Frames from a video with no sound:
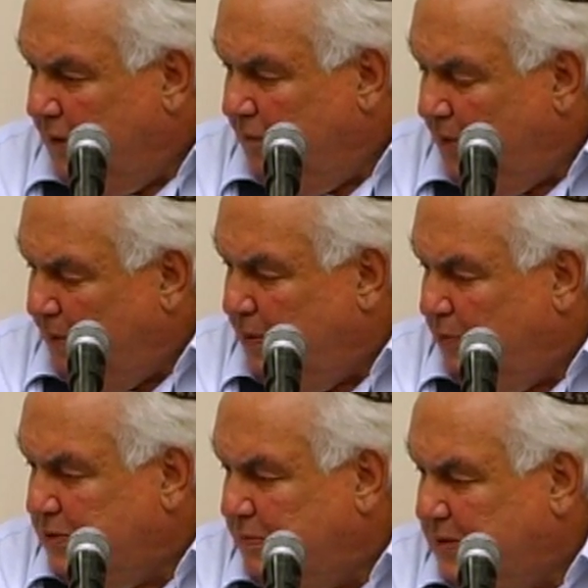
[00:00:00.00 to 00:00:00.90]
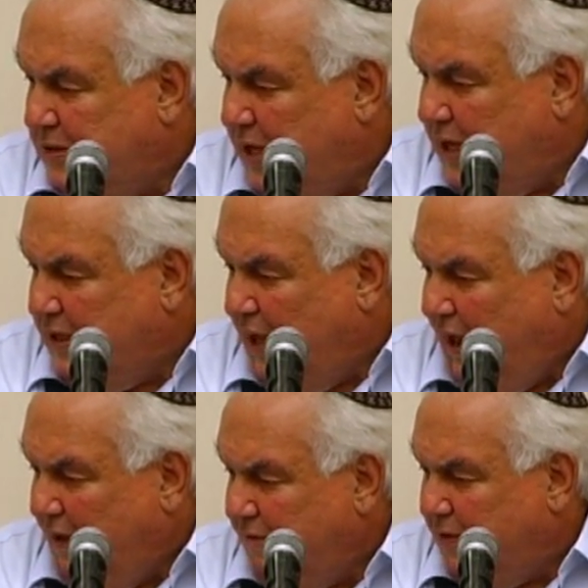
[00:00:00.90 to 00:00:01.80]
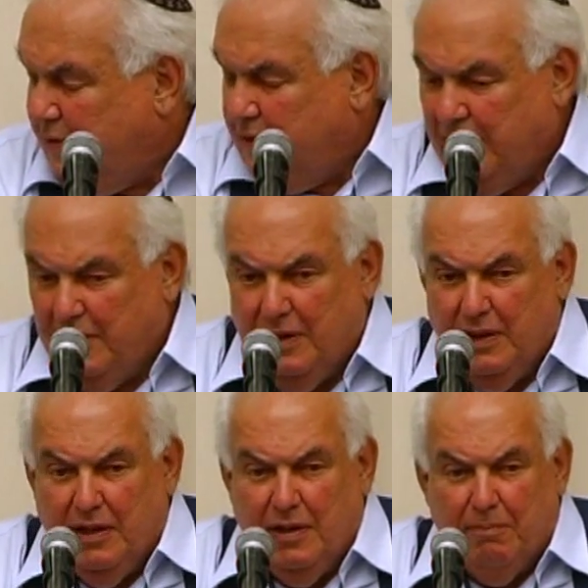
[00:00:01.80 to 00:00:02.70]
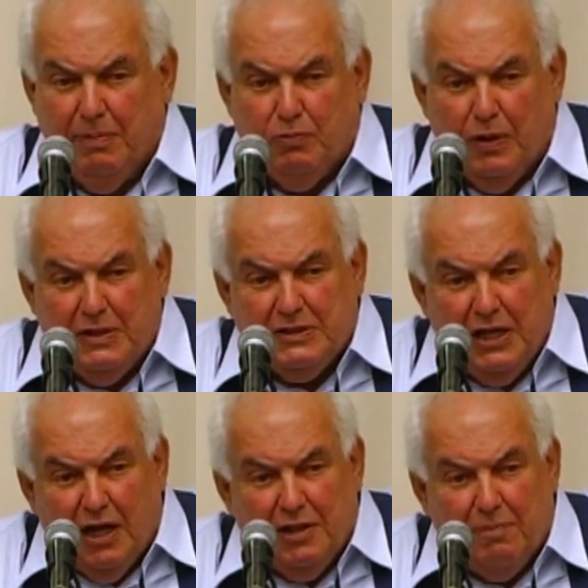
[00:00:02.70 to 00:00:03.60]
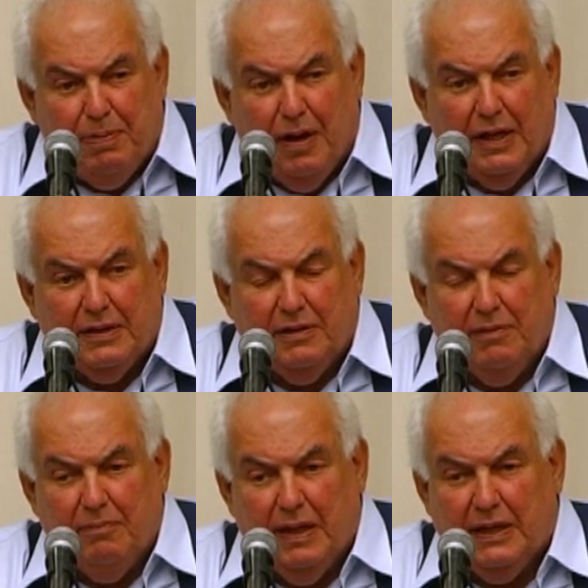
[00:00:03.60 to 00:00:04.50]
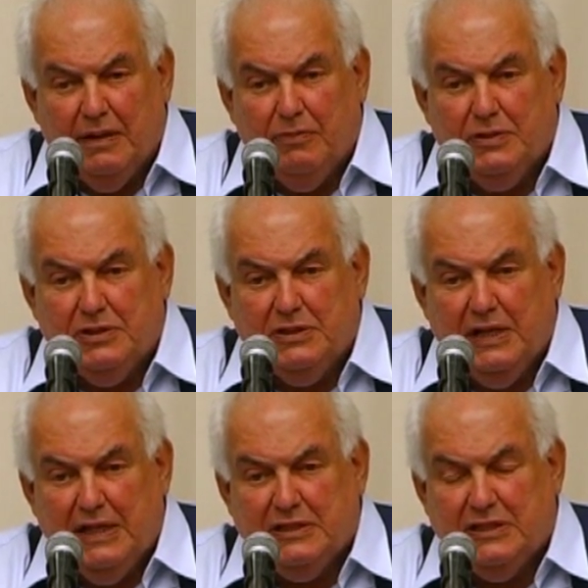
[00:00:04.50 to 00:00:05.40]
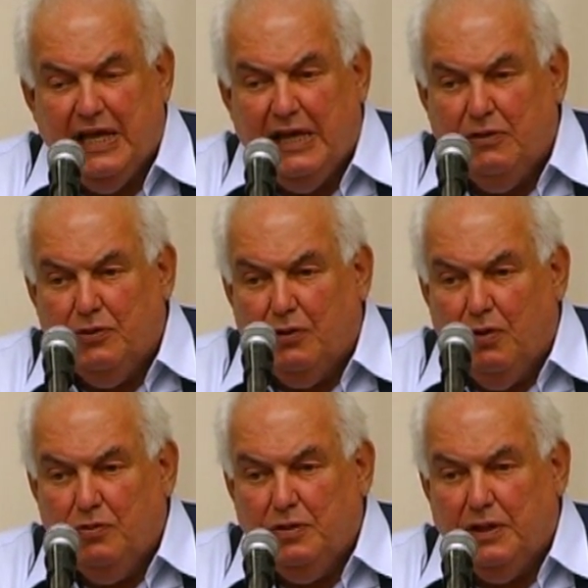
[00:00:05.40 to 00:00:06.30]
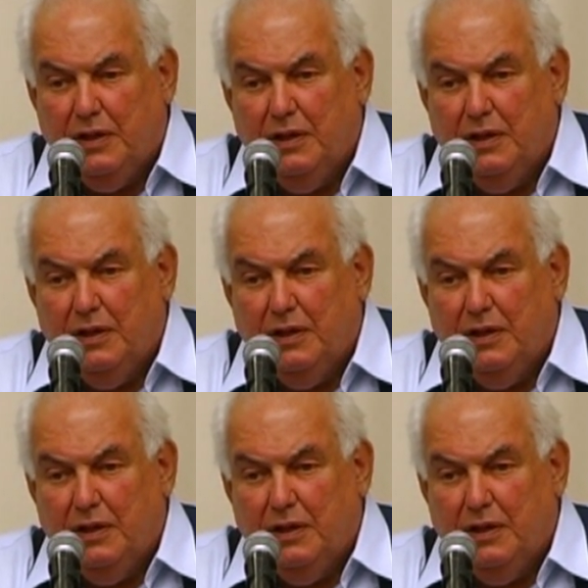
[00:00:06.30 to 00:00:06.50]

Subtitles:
Maybe it was a mistake to have it. But what is the other part, Michael, which is not statehood only?